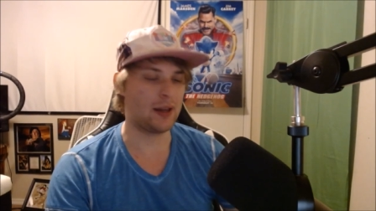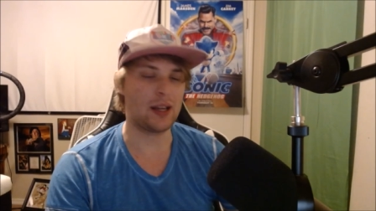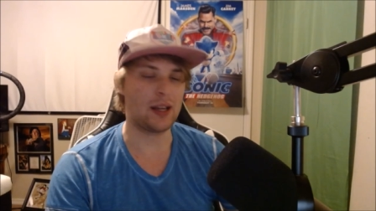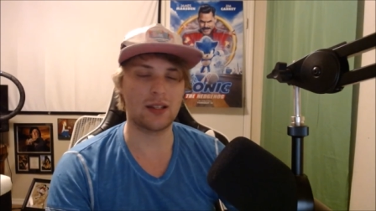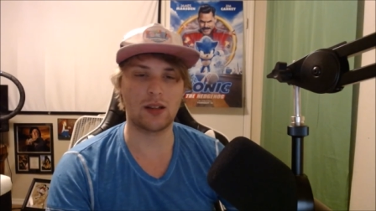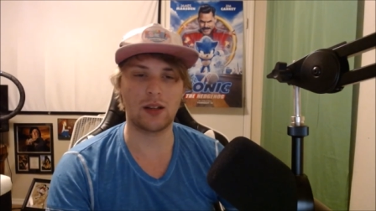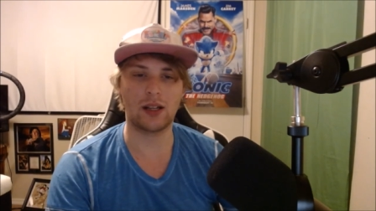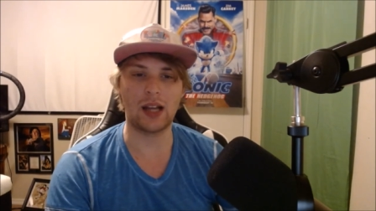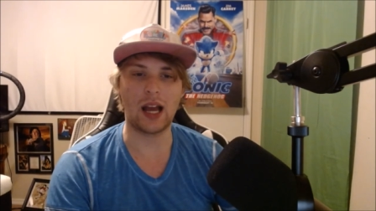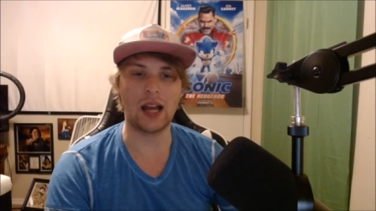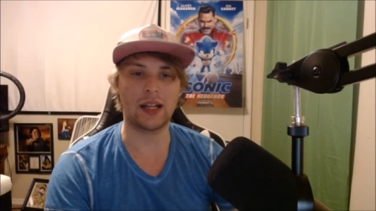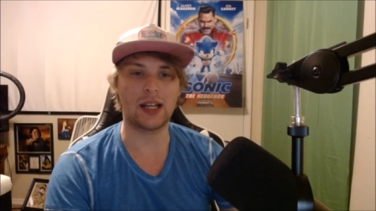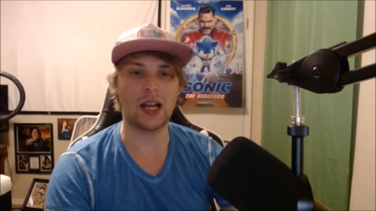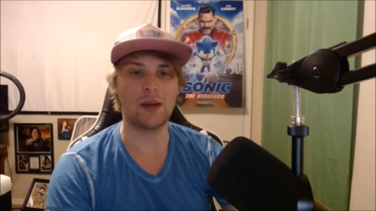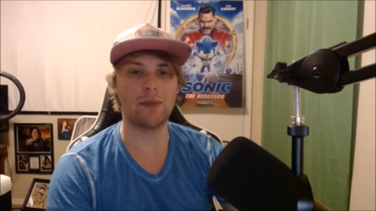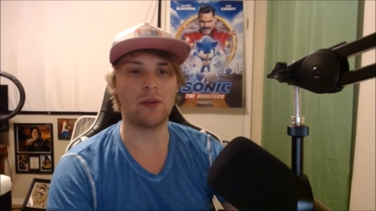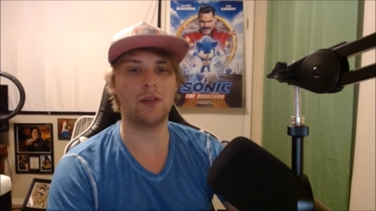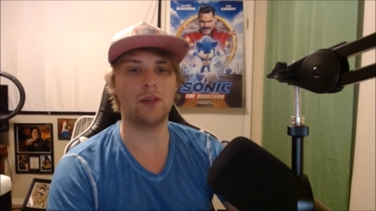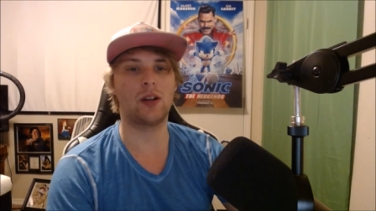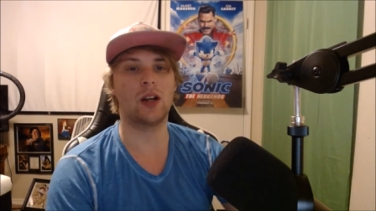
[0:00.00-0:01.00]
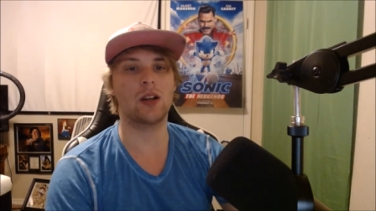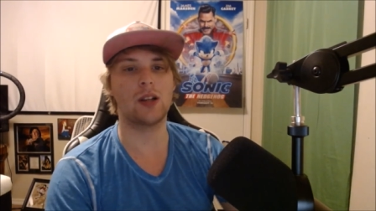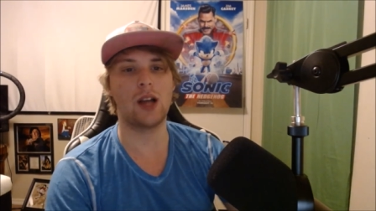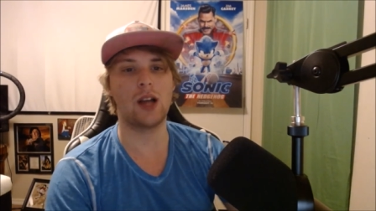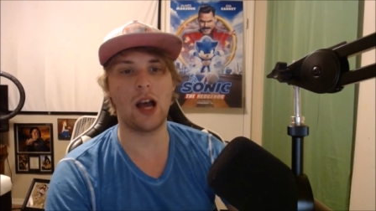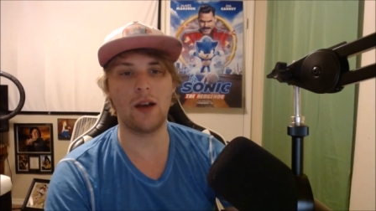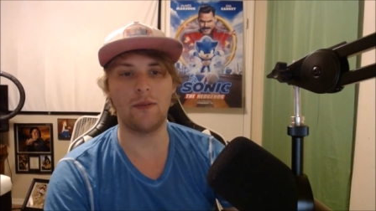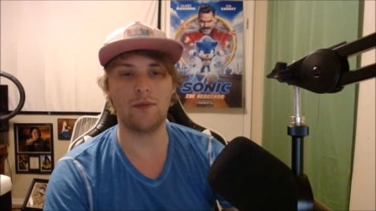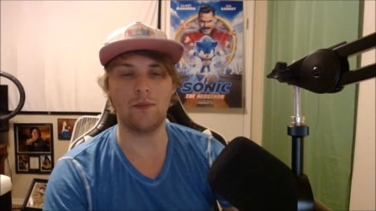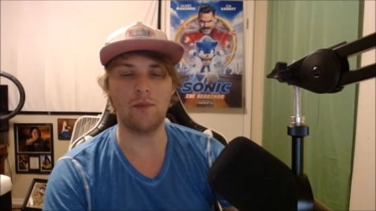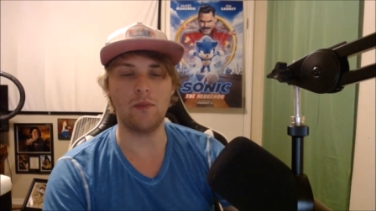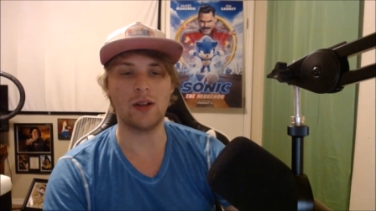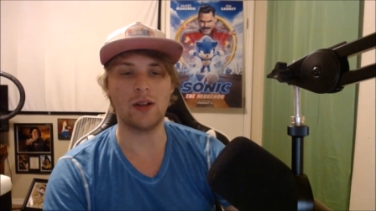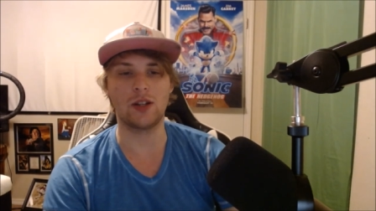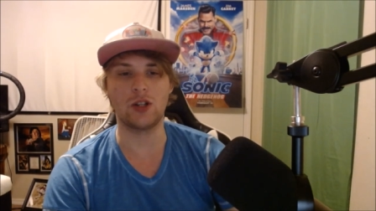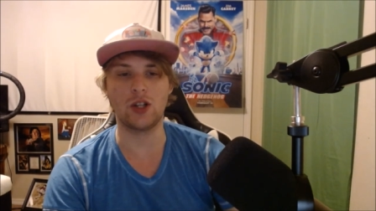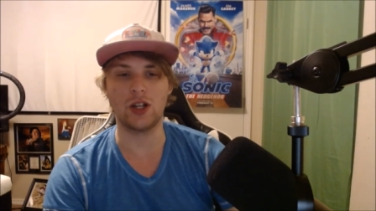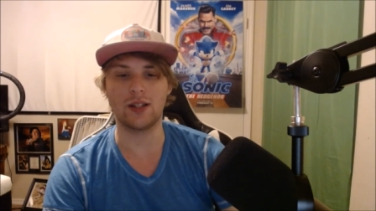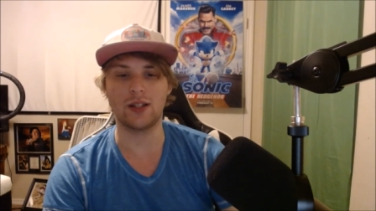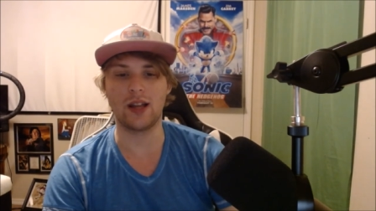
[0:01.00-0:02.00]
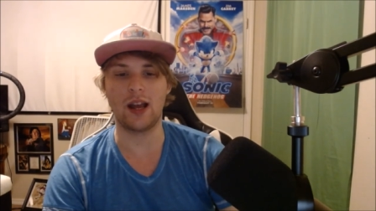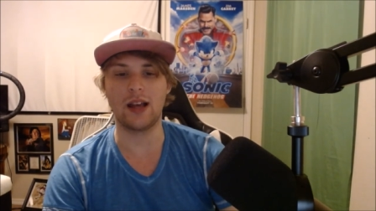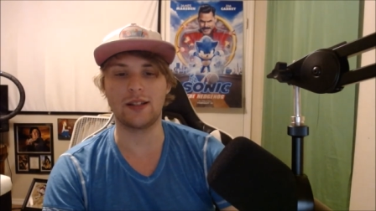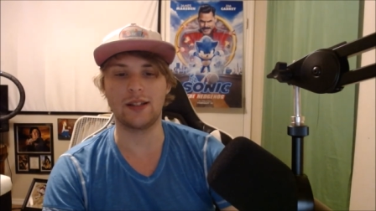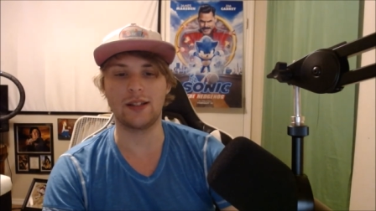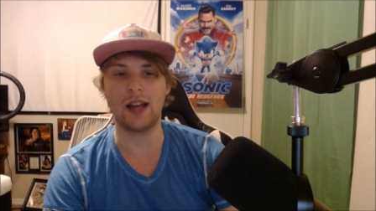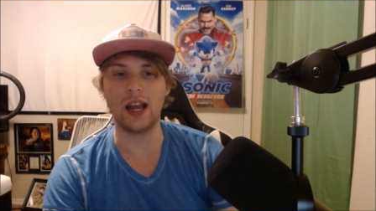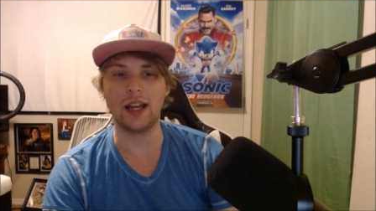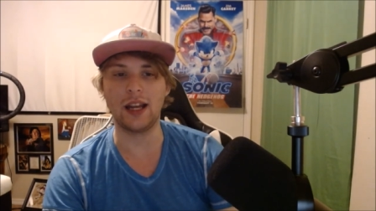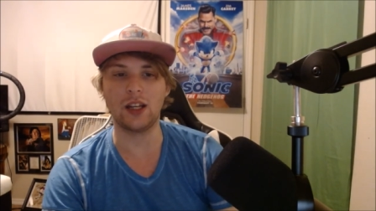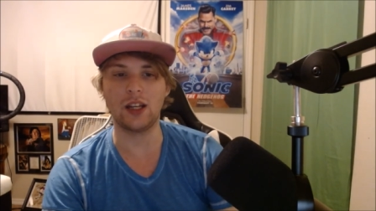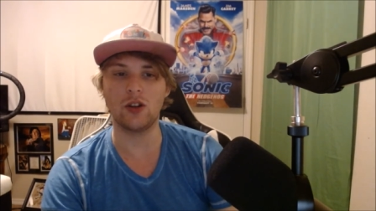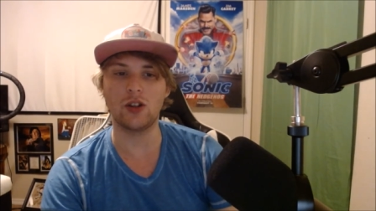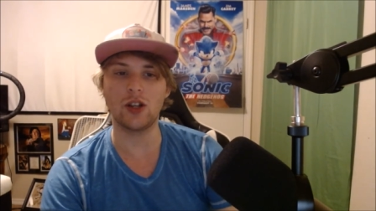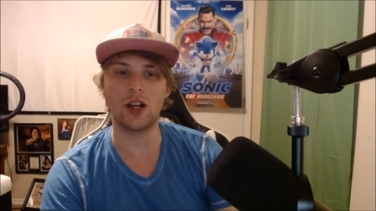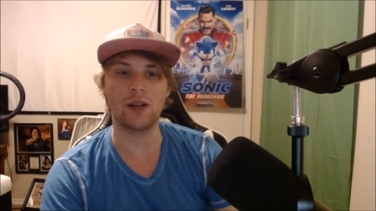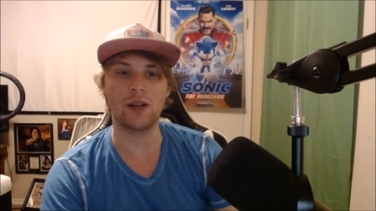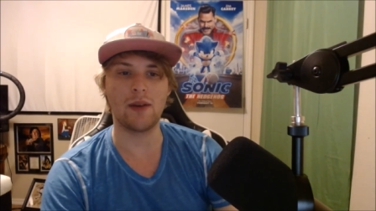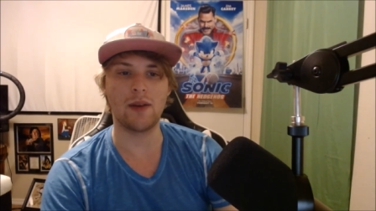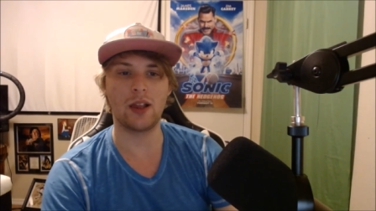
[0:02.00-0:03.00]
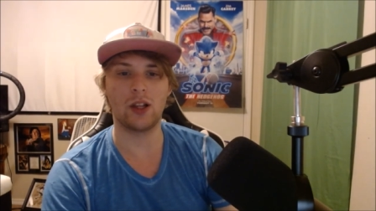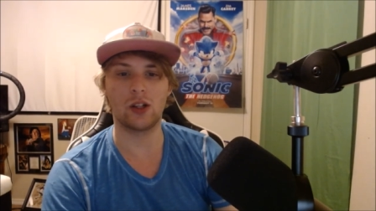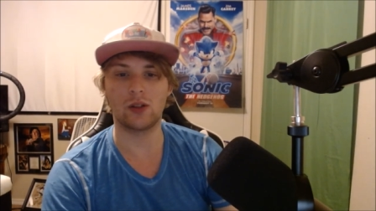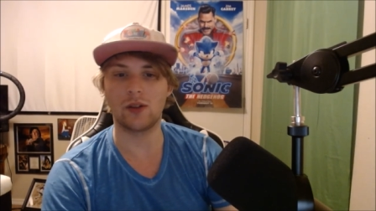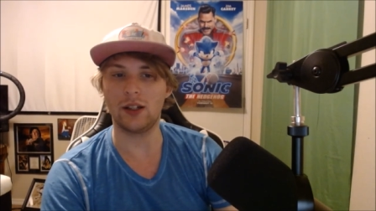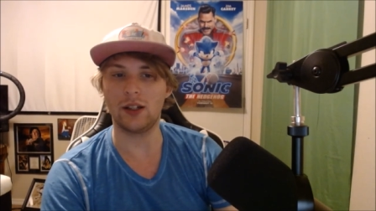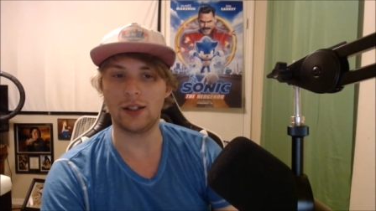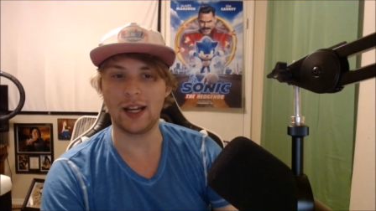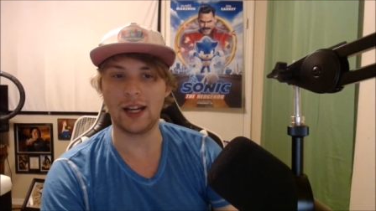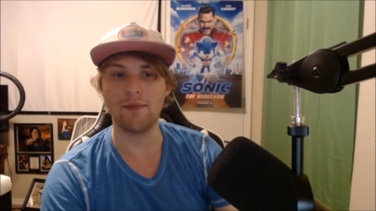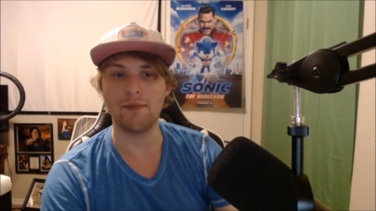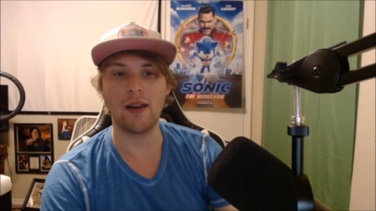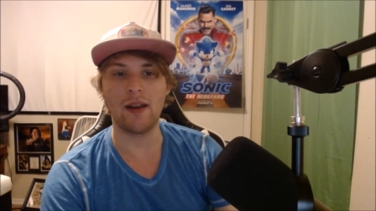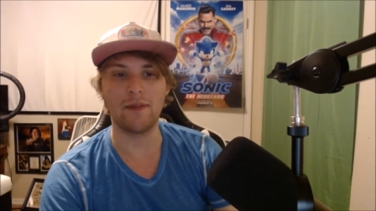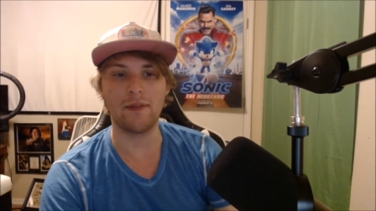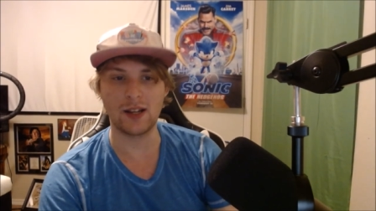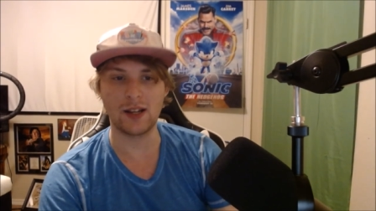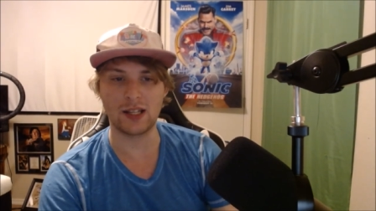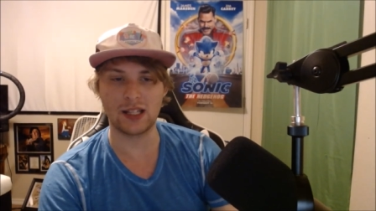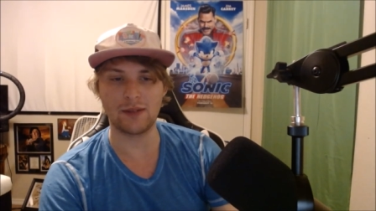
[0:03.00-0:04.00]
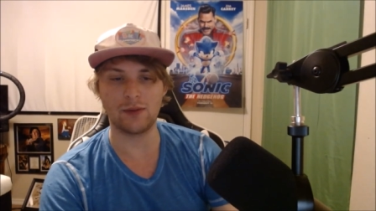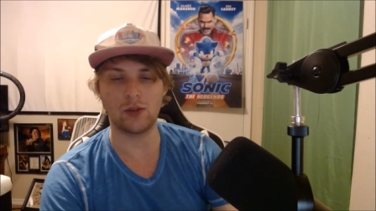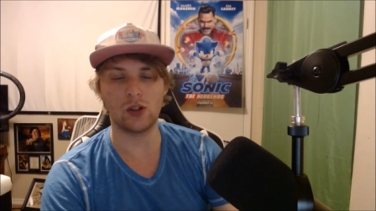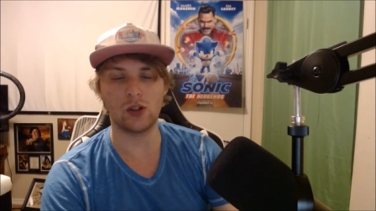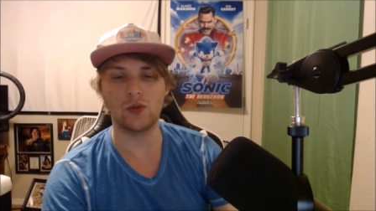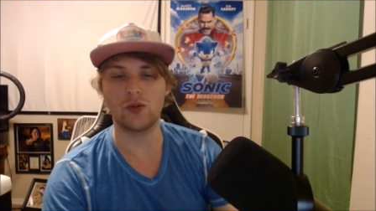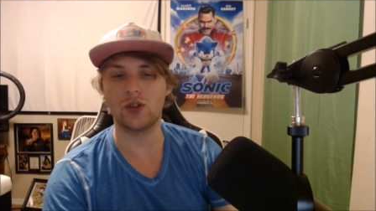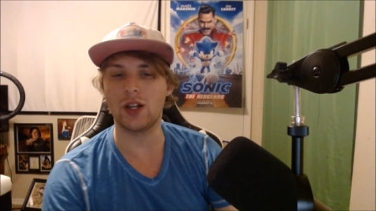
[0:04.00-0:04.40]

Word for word: Because I got a couple of uh, messages asking, hey, can you talk about Little Rock Anime Festival?